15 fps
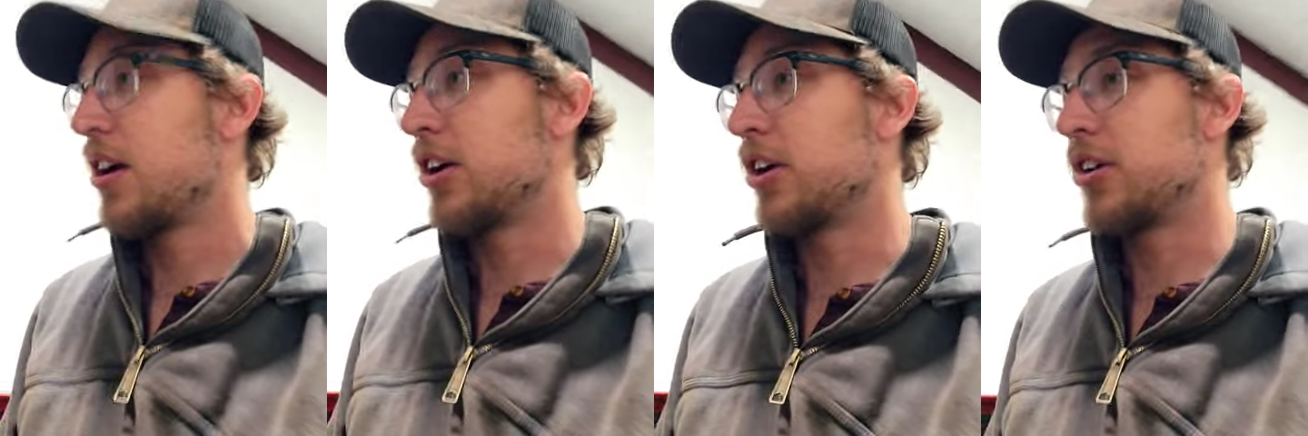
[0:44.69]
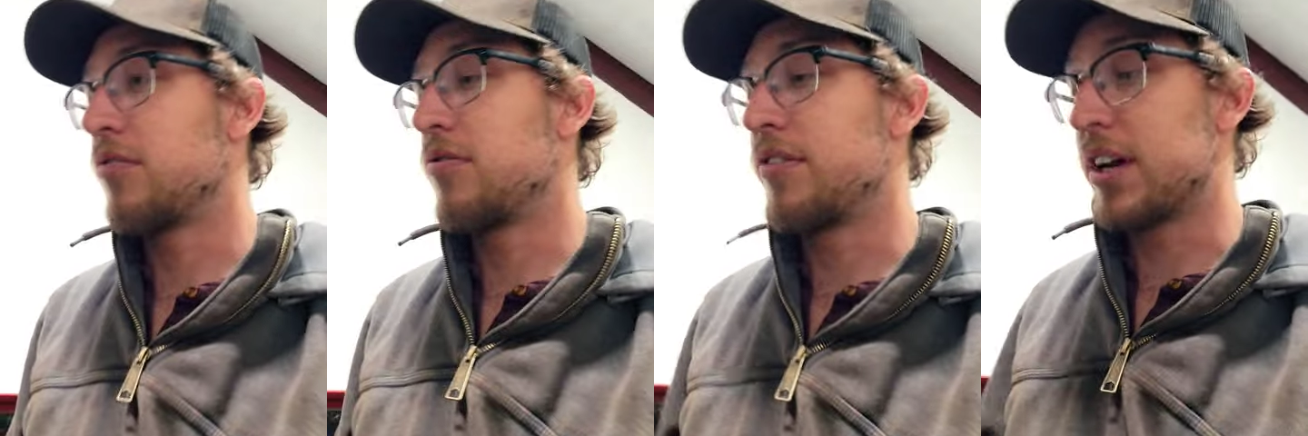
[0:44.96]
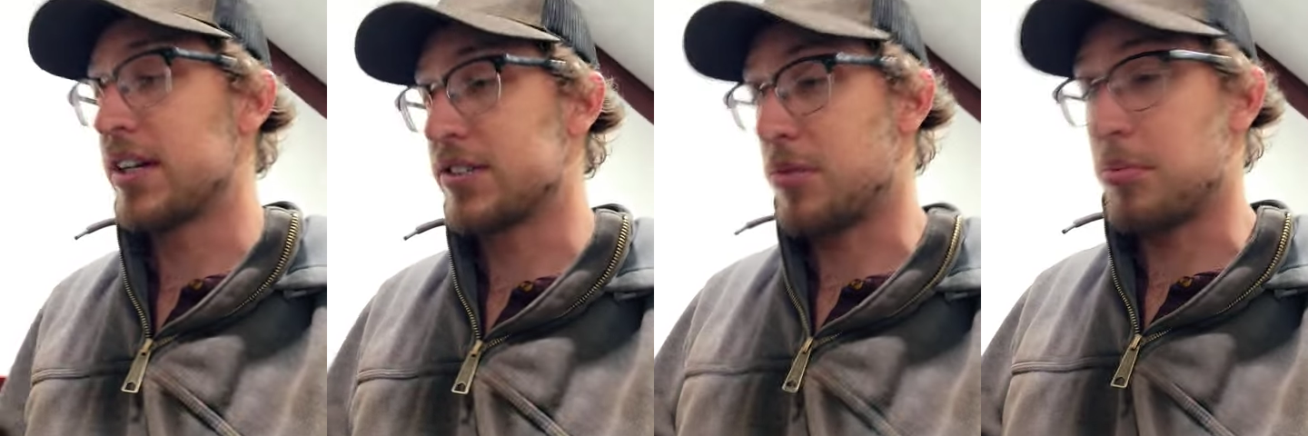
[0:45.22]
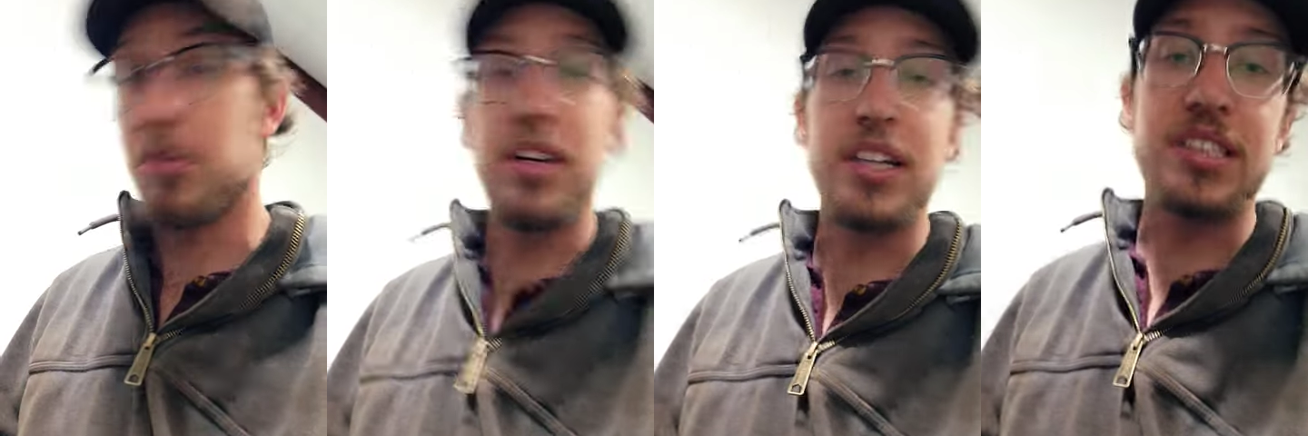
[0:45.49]
a good fix.
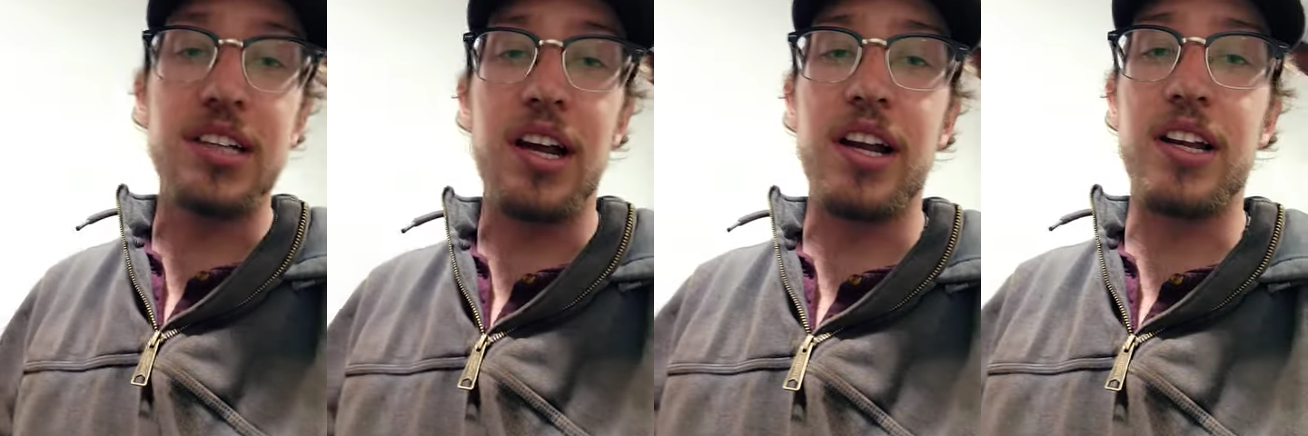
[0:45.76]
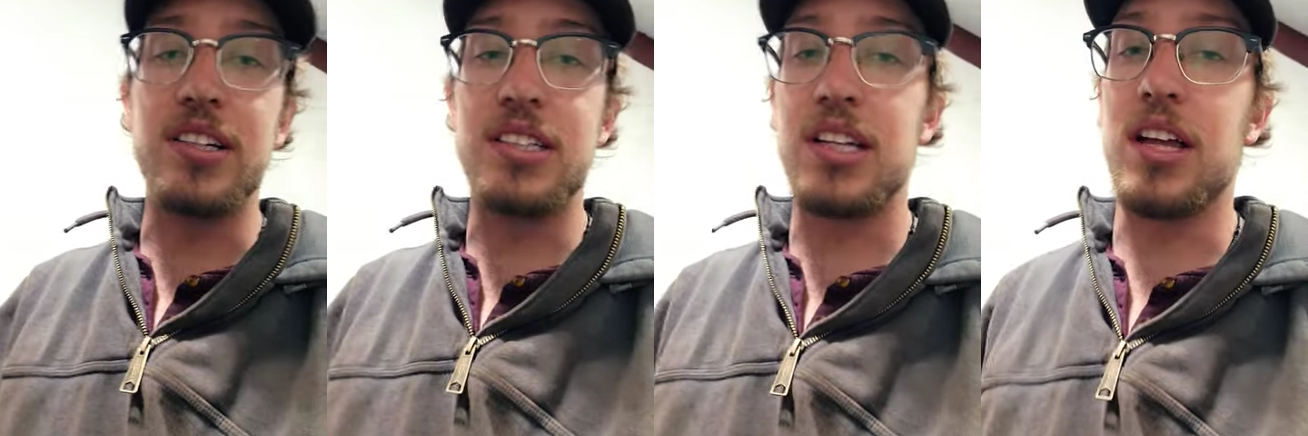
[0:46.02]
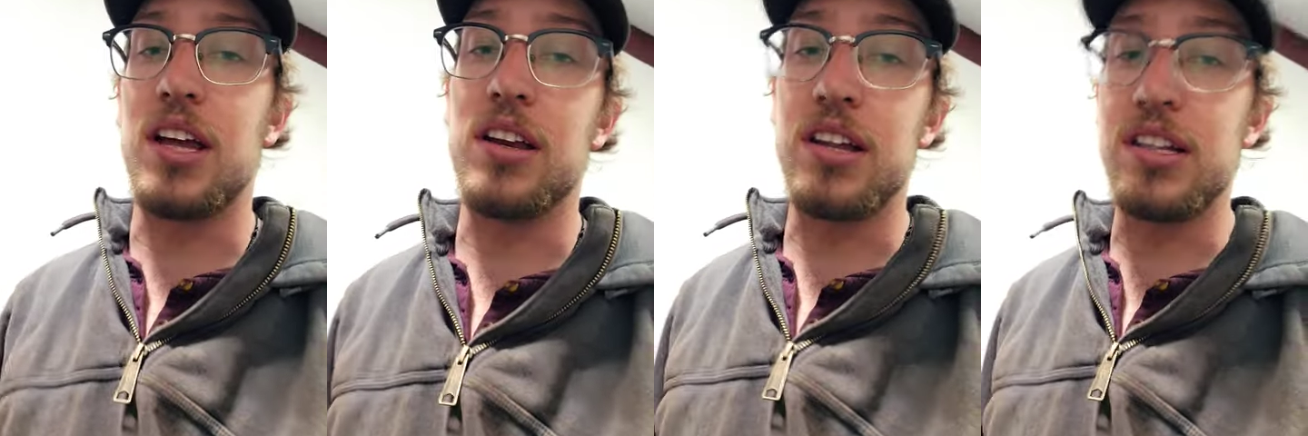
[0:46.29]
I'm pretty excited to see that.